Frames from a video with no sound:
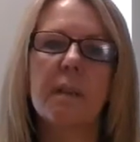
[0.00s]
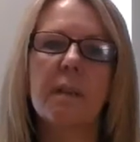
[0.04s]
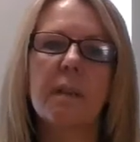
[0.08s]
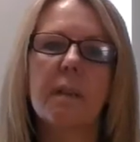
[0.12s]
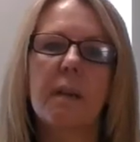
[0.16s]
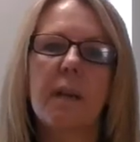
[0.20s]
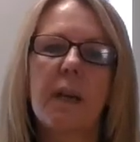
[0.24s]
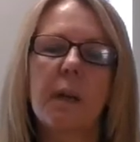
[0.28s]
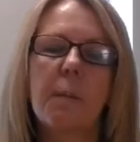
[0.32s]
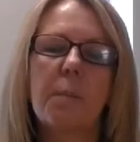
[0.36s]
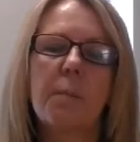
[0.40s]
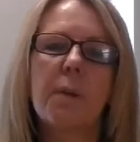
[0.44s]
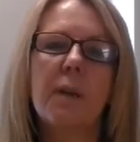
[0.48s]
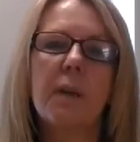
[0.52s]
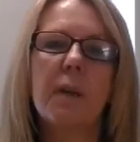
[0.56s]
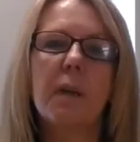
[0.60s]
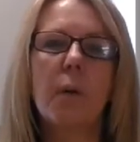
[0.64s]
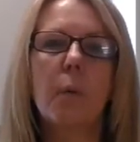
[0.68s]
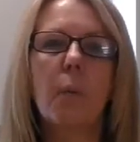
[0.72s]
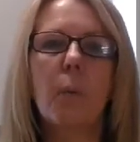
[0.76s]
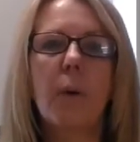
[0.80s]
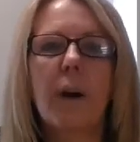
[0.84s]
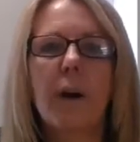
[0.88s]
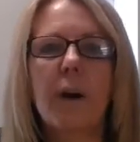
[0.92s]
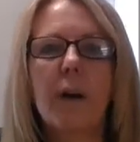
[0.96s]
and being
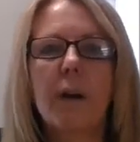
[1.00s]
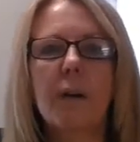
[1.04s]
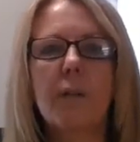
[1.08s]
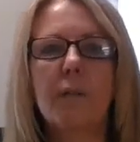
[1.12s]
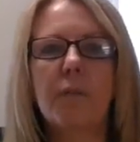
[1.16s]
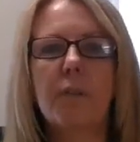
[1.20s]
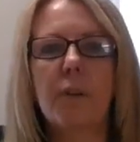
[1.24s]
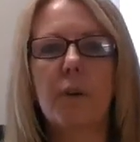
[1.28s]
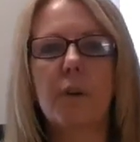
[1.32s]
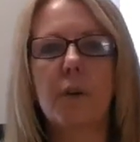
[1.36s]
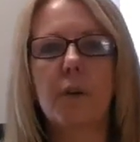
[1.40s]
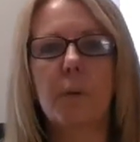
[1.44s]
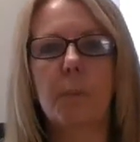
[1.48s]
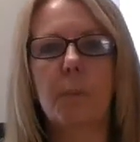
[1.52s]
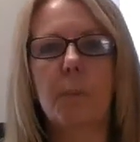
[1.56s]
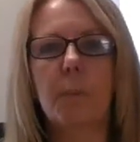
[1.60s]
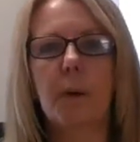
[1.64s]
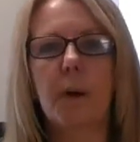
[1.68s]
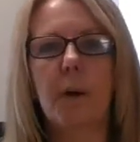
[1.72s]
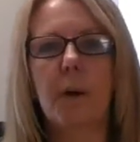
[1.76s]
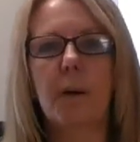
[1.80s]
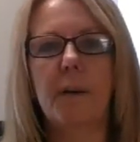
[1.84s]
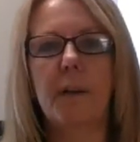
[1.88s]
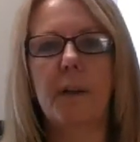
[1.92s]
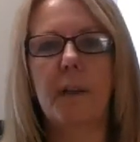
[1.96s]
aware of your own
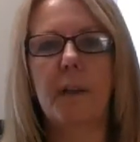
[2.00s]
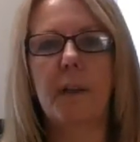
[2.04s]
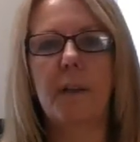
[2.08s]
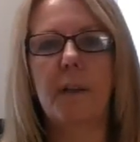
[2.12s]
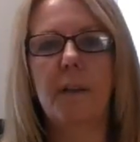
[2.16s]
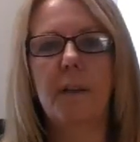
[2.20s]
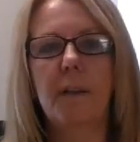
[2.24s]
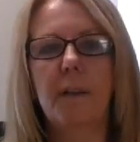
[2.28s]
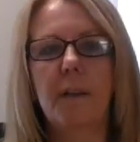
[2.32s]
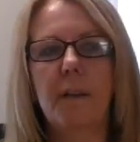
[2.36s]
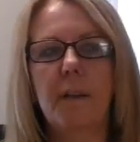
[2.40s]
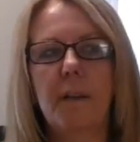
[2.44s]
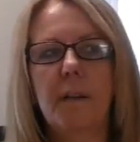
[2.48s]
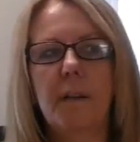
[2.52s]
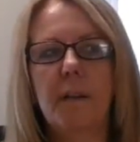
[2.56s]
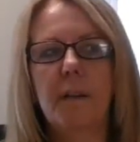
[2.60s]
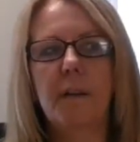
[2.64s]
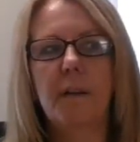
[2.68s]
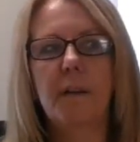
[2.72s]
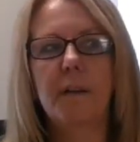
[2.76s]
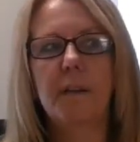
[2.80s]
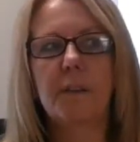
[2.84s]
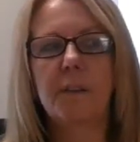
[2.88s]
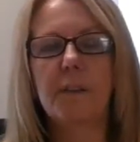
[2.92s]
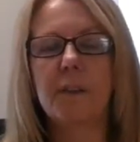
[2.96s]
body,
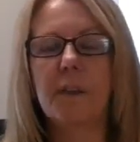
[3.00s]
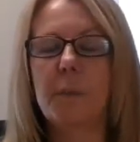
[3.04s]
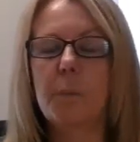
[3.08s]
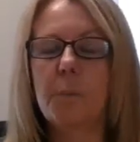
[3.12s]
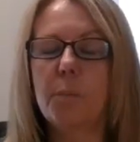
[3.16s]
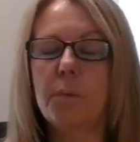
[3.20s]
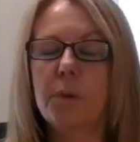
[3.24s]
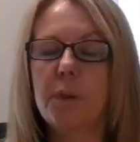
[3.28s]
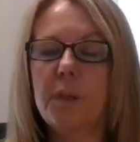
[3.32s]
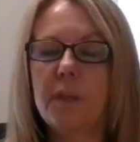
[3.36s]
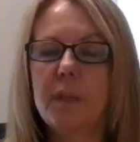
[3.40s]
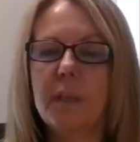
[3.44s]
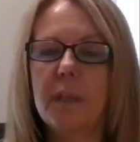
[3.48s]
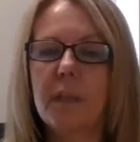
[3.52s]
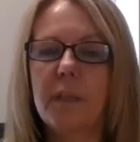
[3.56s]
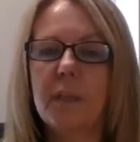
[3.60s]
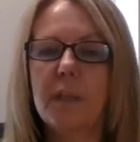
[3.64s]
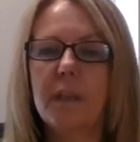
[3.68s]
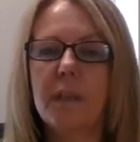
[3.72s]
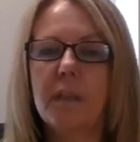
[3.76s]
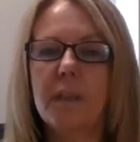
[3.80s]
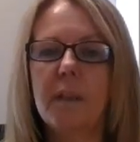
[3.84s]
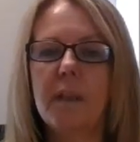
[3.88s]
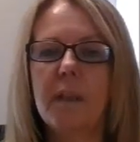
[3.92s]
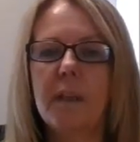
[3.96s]
learning breathing
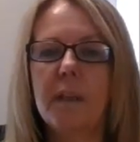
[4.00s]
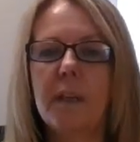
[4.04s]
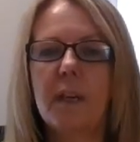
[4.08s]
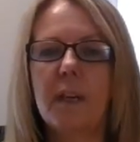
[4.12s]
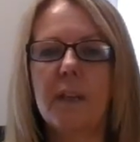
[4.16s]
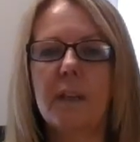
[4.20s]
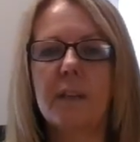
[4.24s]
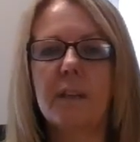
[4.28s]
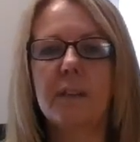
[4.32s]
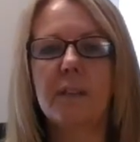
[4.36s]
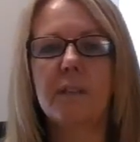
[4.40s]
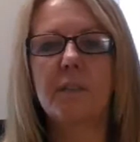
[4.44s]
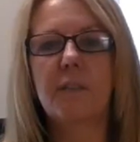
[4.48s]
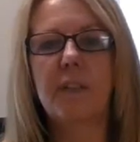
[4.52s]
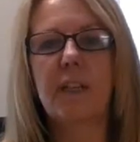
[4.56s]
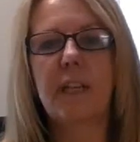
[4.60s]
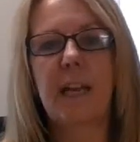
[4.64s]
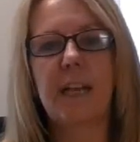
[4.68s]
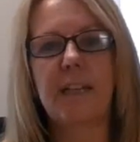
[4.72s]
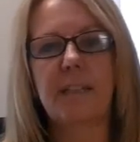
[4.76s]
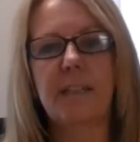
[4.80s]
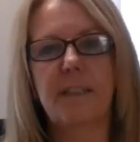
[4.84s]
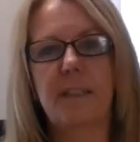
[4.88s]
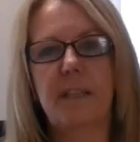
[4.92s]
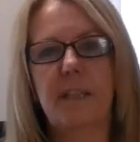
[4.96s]
and
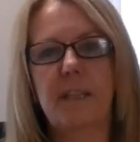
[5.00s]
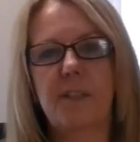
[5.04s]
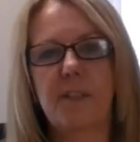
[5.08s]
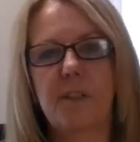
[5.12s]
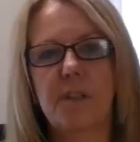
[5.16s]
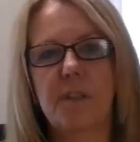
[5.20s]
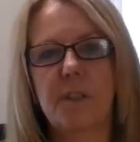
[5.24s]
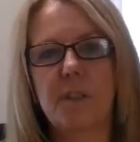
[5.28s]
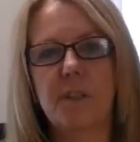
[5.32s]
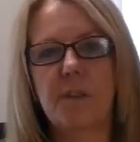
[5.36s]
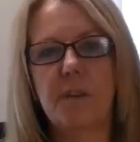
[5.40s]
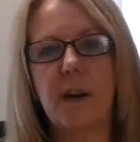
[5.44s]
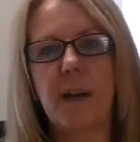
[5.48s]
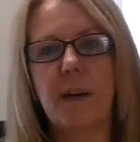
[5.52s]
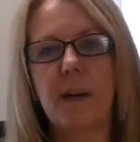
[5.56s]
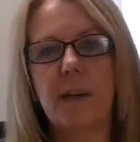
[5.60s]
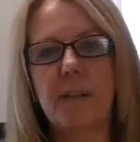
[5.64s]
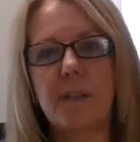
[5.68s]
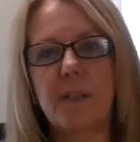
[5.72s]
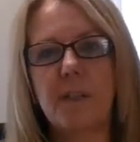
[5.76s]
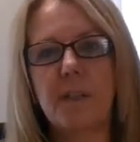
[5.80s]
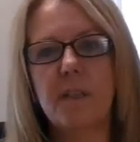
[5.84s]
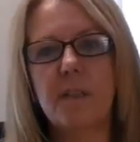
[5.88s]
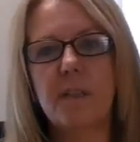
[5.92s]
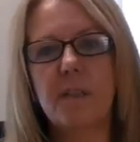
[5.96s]
relaxation
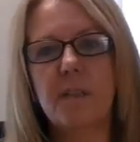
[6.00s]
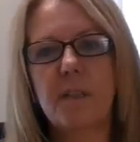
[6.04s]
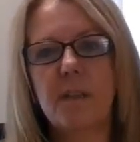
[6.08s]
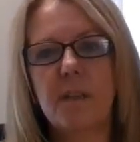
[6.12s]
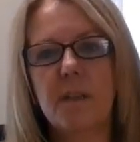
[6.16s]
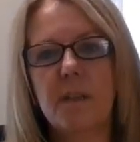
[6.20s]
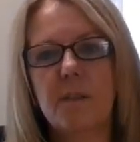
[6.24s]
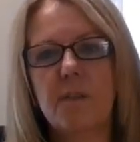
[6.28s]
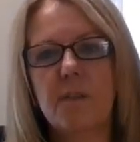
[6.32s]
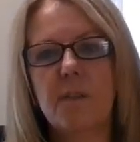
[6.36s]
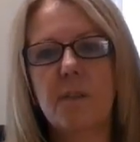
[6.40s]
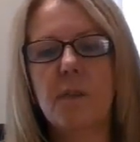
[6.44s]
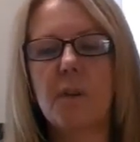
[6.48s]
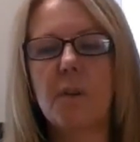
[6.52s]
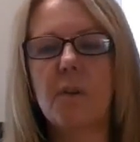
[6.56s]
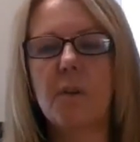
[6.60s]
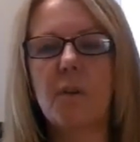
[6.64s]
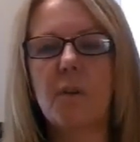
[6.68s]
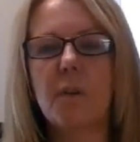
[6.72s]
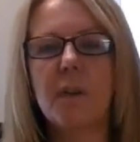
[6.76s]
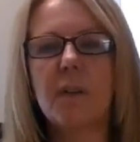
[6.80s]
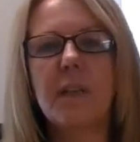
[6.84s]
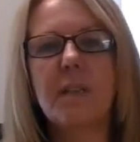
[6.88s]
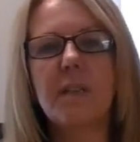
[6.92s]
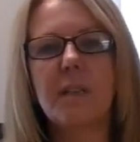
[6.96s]
strategies so that you
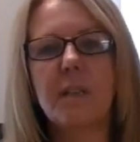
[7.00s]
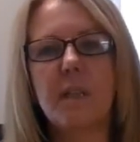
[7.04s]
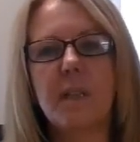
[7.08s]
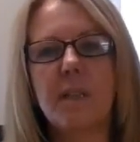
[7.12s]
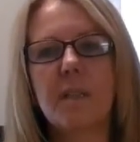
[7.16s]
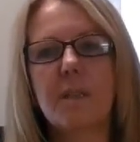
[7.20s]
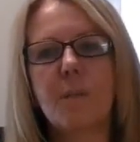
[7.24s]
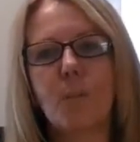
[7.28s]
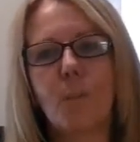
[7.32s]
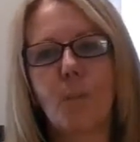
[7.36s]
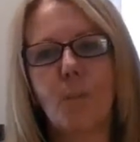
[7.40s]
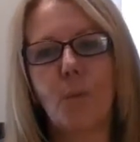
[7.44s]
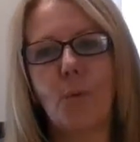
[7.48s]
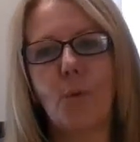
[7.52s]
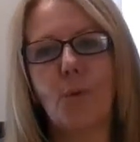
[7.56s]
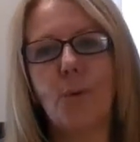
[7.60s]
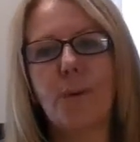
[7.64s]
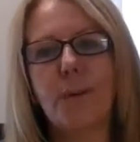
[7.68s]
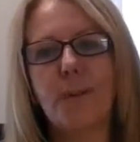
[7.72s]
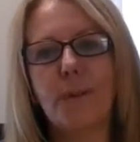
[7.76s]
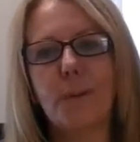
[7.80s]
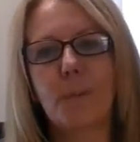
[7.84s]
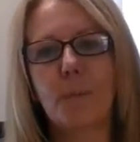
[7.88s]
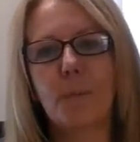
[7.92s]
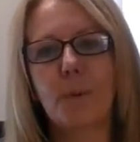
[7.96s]
can exist more in
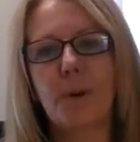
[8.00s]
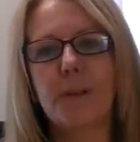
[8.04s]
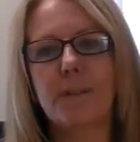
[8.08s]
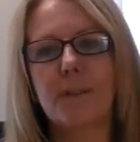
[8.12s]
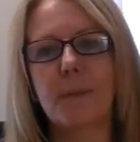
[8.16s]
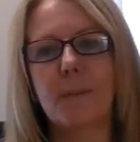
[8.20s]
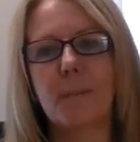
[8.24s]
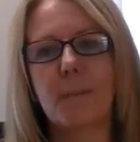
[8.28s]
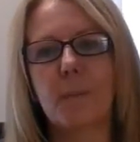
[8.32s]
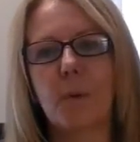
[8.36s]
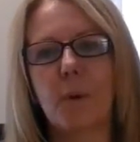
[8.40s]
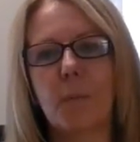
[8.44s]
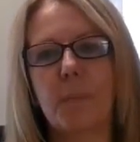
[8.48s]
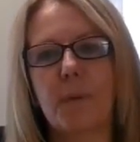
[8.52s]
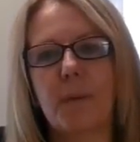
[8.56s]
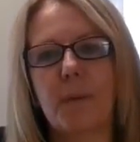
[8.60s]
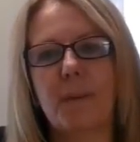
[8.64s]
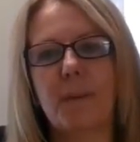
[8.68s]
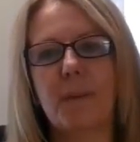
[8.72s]
the present moment.